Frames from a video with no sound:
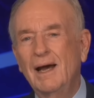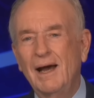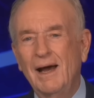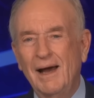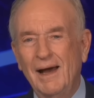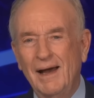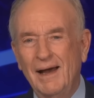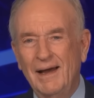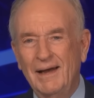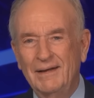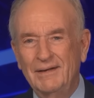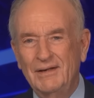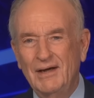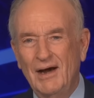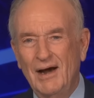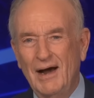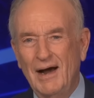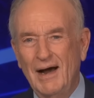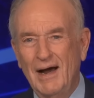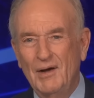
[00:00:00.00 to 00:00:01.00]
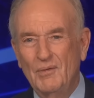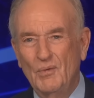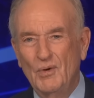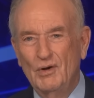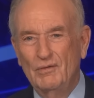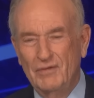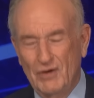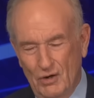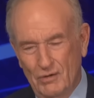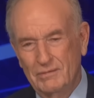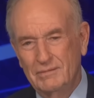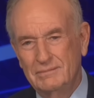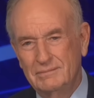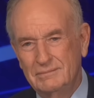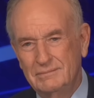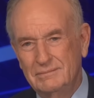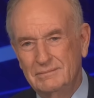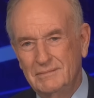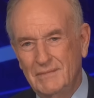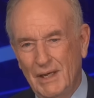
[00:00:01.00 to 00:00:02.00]
and I will vote
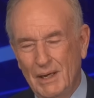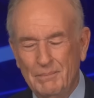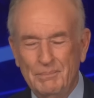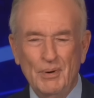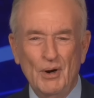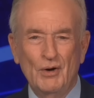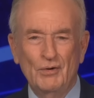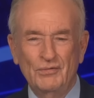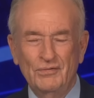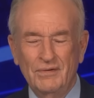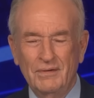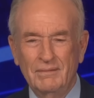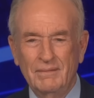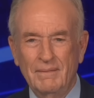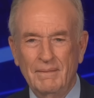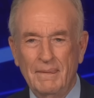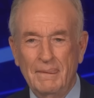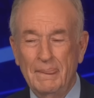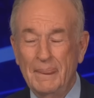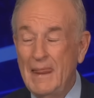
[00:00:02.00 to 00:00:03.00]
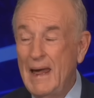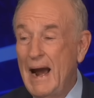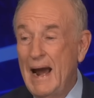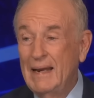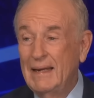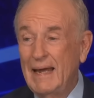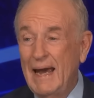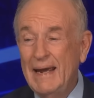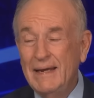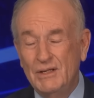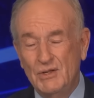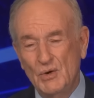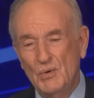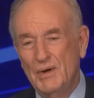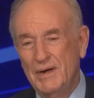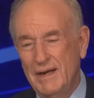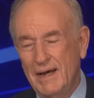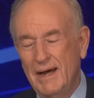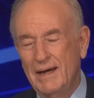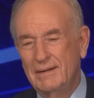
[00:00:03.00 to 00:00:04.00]
in person. Now, I like
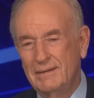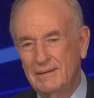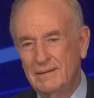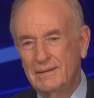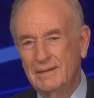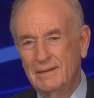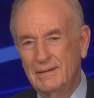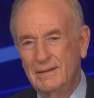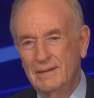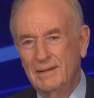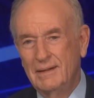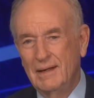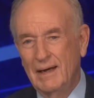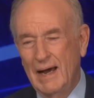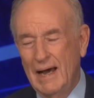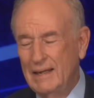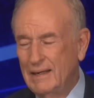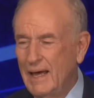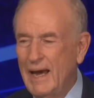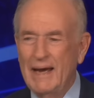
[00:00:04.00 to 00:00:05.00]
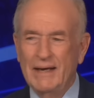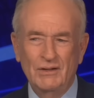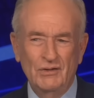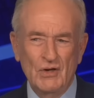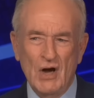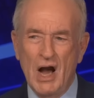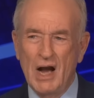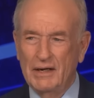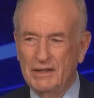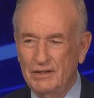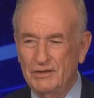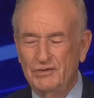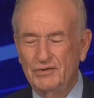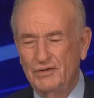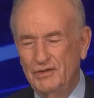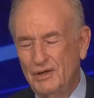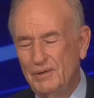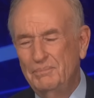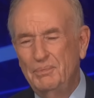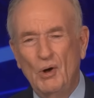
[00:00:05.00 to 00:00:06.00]
doing that. I like talking
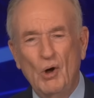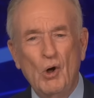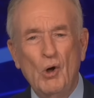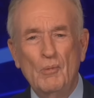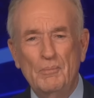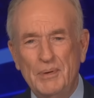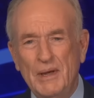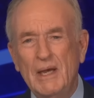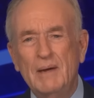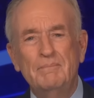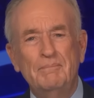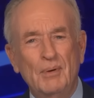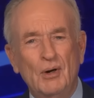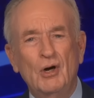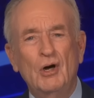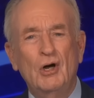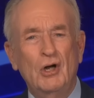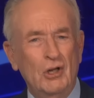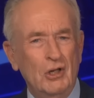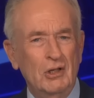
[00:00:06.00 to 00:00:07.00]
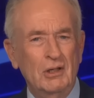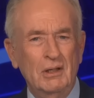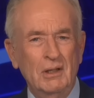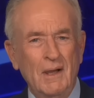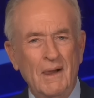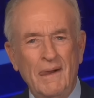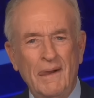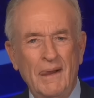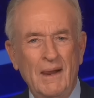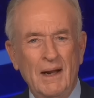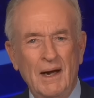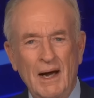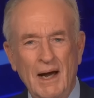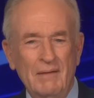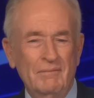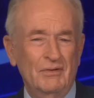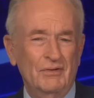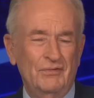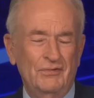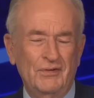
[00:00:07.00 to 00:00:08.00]
to the poll people I
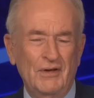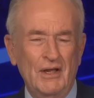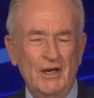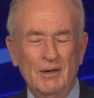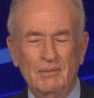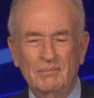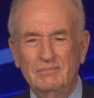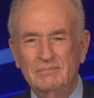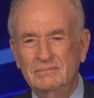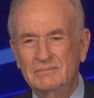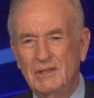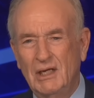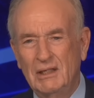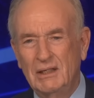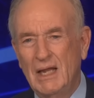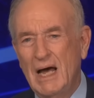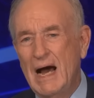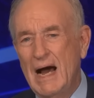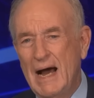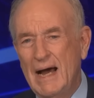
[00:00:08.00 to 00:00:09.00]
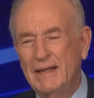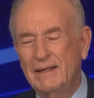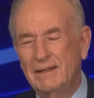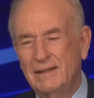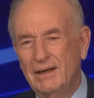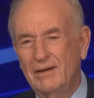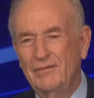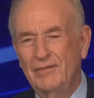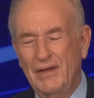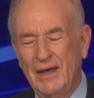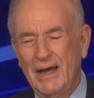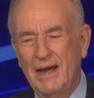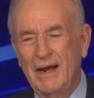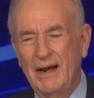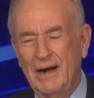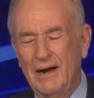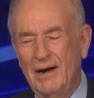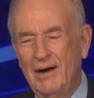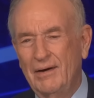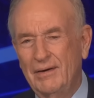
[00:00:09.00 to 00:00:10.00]
haven't seen them a lot. They're
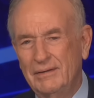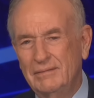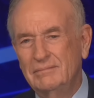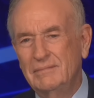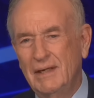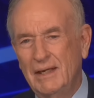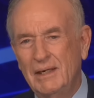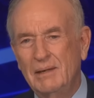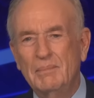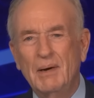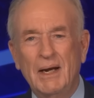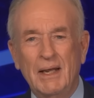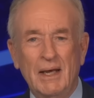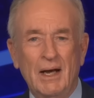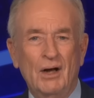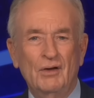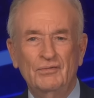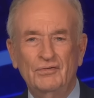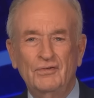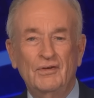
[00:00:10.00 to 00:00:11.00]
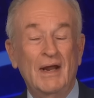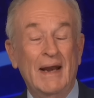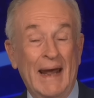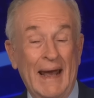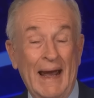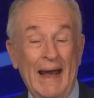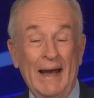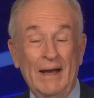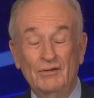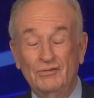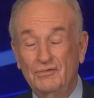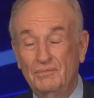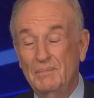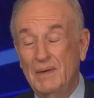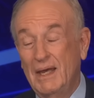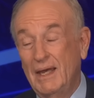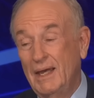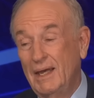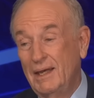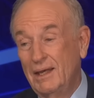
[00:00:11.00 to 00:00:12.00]
there, and anybody else is going to ask
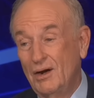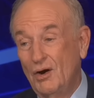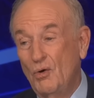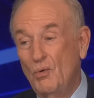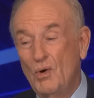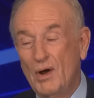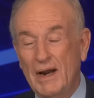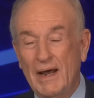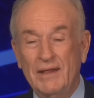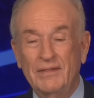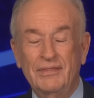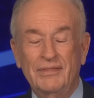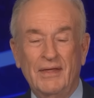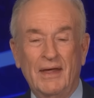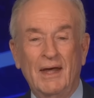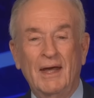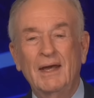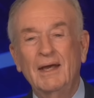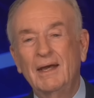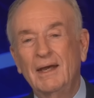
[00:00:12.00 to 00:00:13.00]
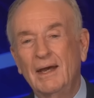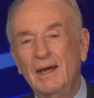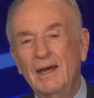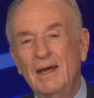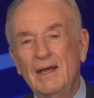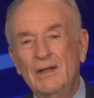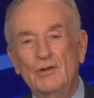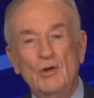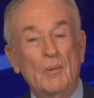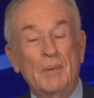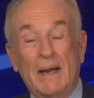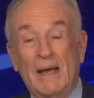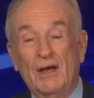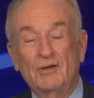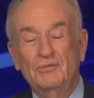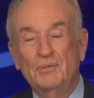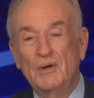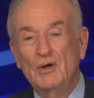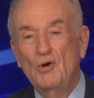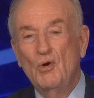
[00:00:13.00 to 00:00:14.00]
me, you know, what I think. Nobody
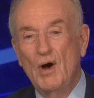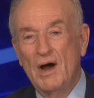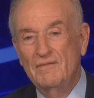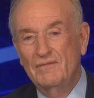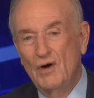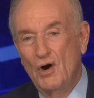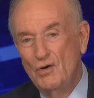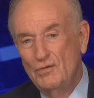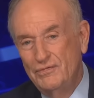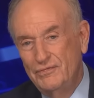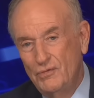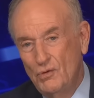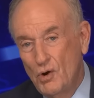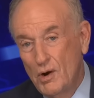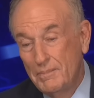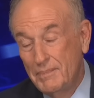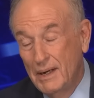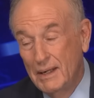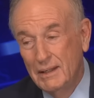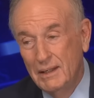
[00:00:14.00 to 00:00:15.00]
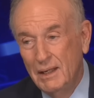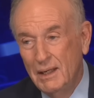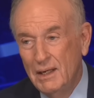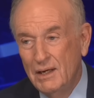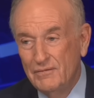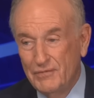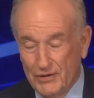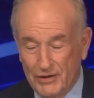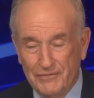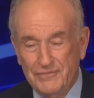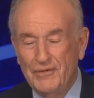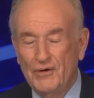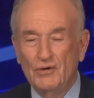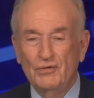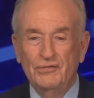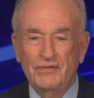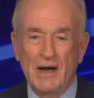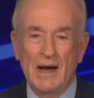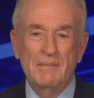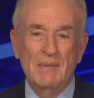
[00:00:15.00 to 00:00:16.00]
asked me who I vote for, but for the
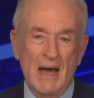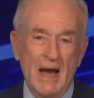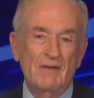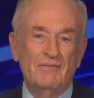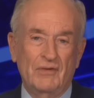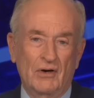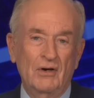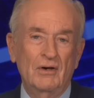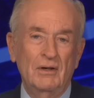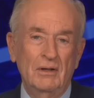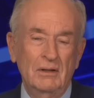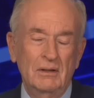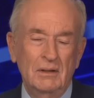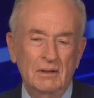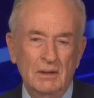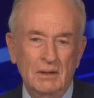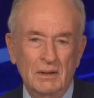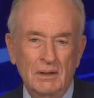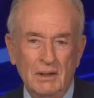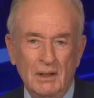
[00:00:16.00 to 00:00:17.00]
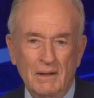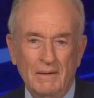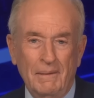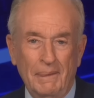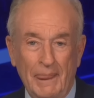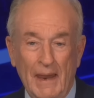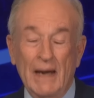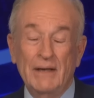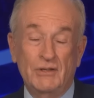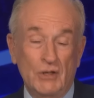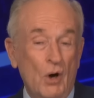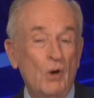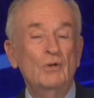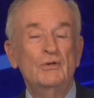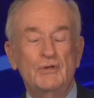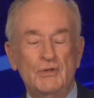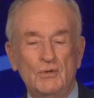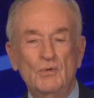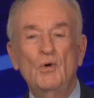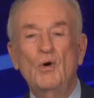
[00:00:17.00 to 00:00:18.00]
first time ever, I
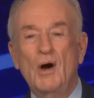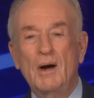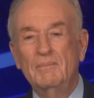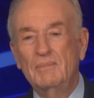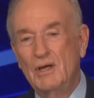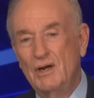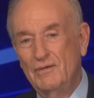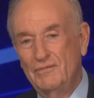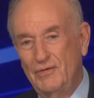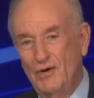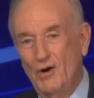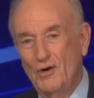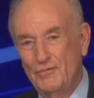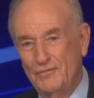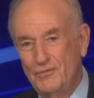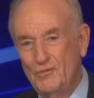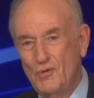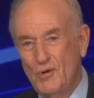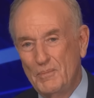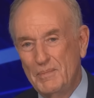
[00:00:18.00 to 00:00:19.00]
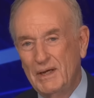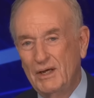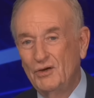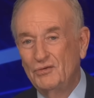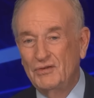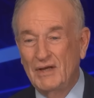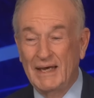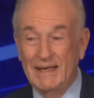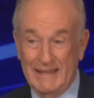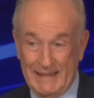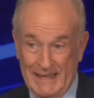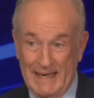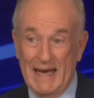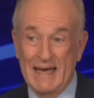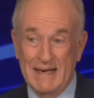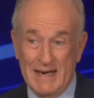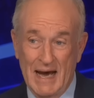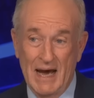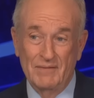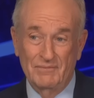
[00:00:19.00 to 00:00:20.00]
told you who I'm going to vote for because I
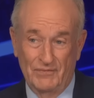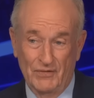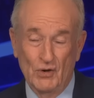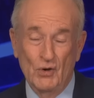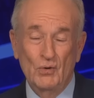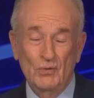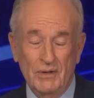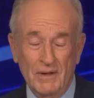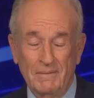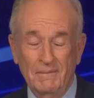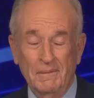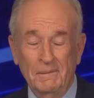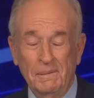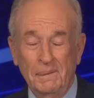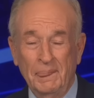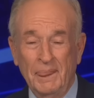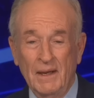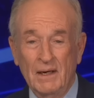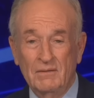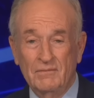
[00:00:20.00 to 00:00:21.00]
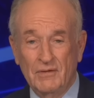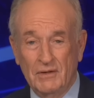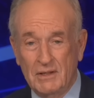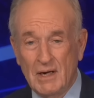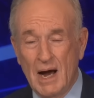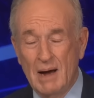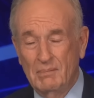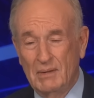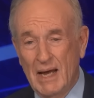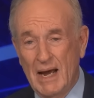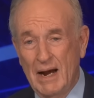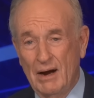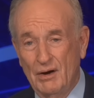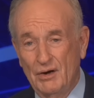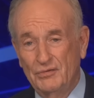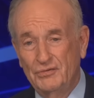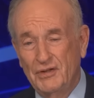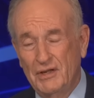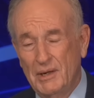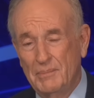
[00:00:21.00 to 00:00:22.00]
cannot vote for Kamala
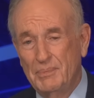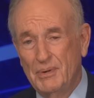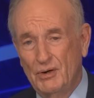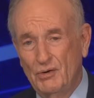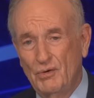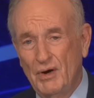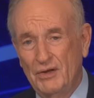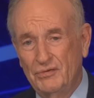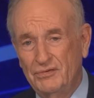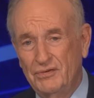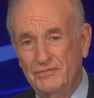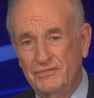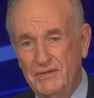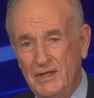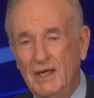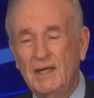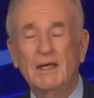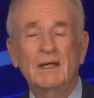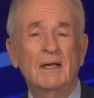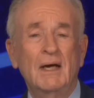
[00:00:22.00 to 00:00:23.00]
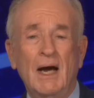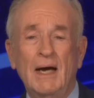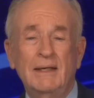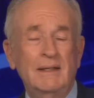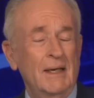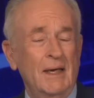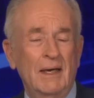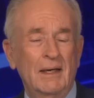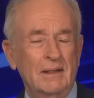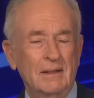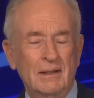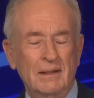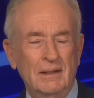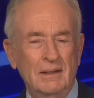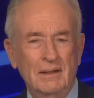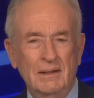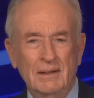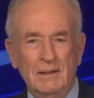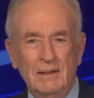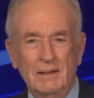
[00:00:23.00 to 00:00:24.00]
Harris on a progressive ticket. I can't.
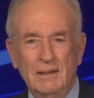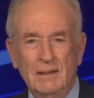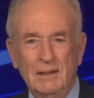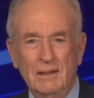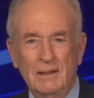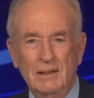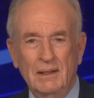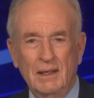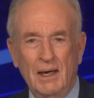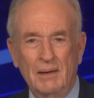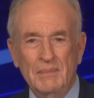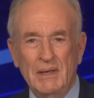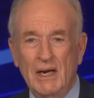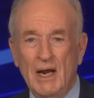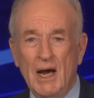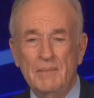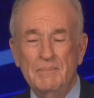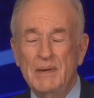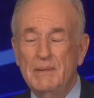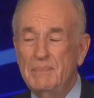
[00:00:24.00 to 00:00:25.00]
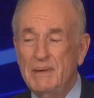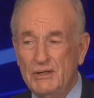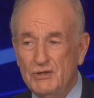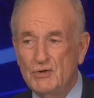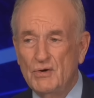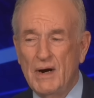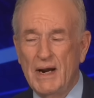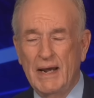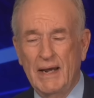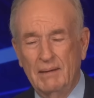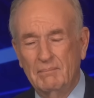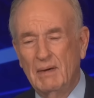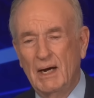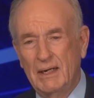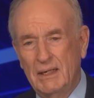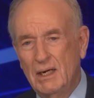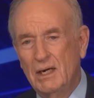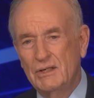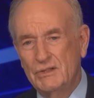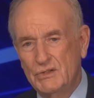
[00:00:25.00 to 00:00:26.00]
I mean, I'd be betraying
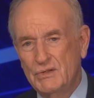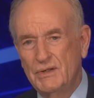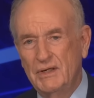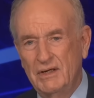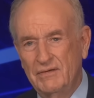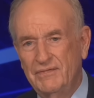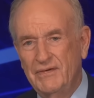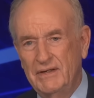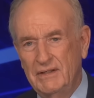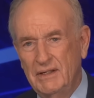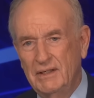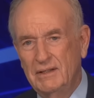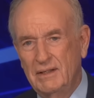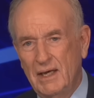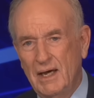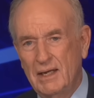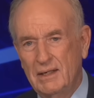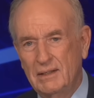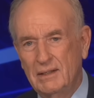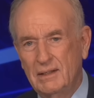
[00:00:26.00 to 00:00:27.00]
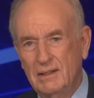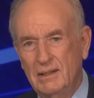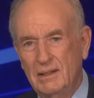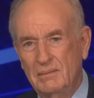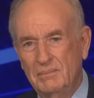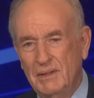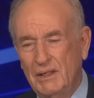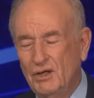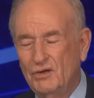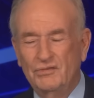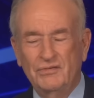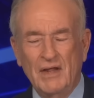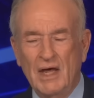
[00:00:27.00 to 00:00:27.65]
my country if I did that because